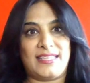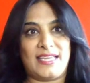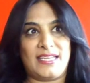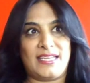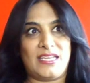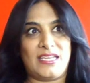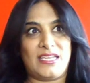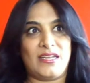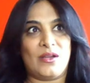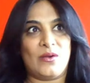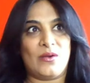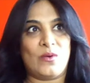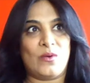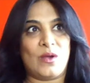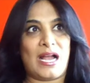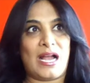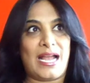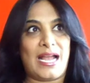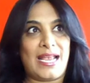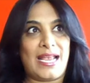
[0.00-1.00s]
that, you know,
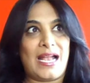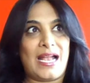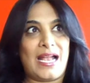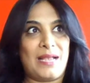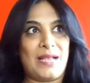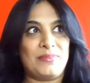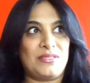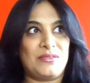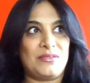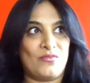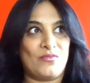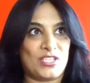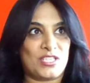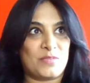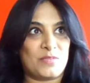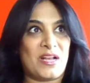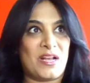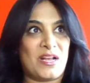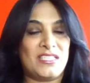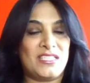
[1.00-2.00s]
I'm
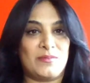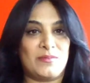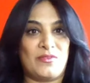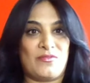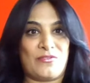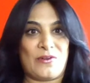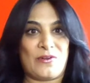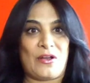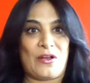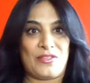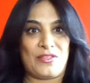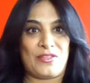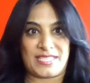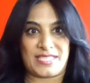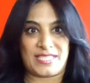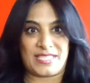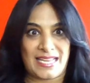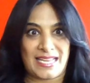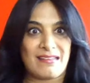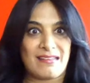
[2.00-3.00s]
responsible for all this, I
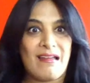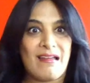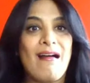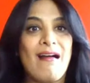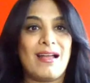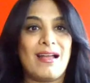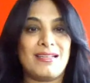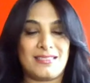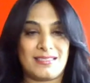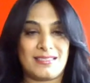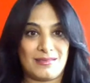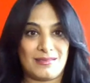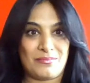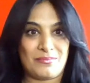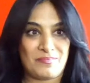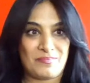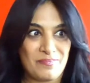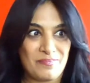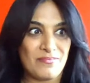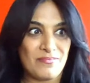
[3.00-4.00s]
cannot
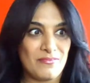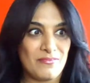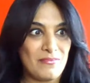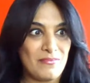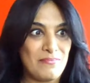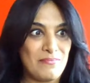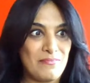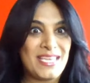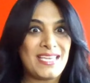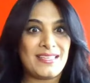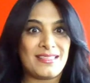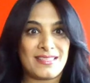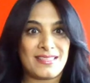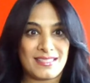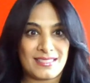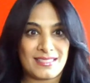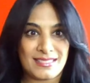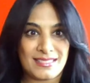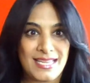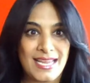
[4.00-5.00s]
be in
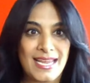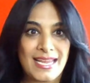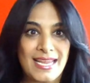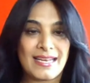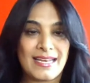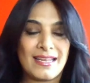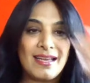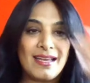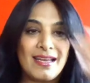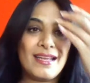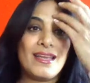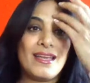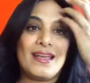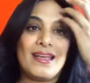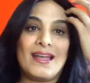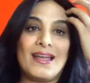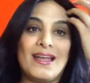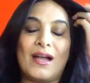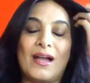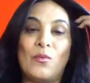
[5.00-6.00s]
this state.
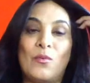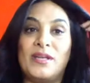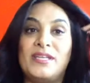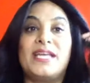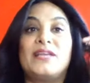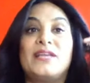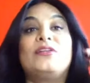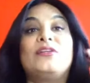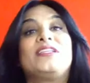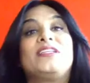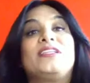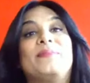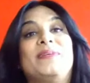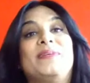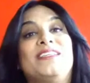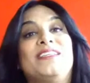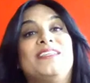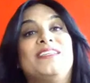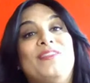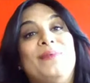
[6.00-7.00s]
One day I looked at
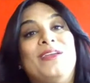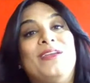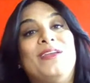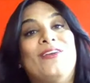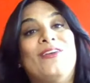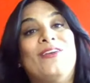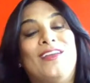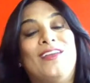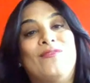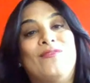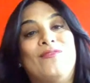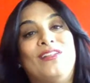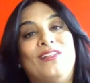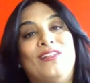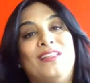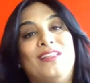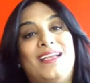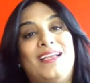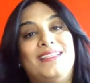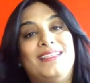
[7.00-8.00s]
myself in the mirror and
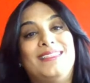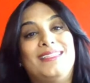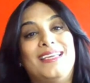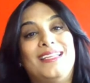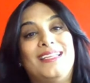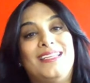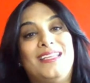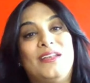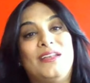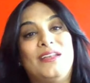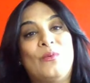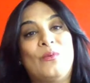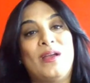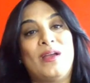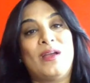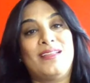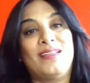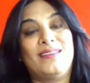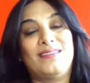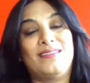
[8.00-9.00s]
realized that, you know
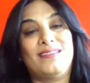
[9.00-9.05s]
what,